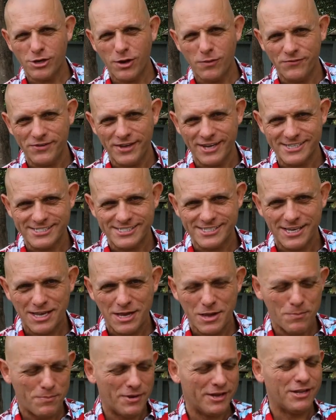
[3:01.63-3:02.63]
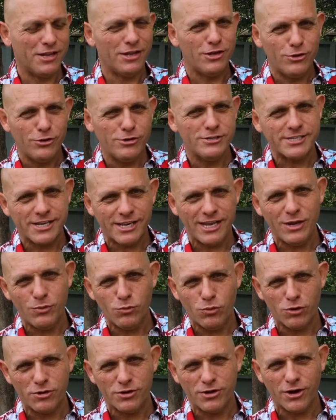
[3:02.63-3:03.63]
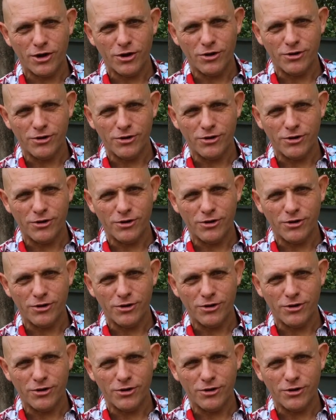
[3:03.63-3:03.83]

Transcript: obvious, but use clean water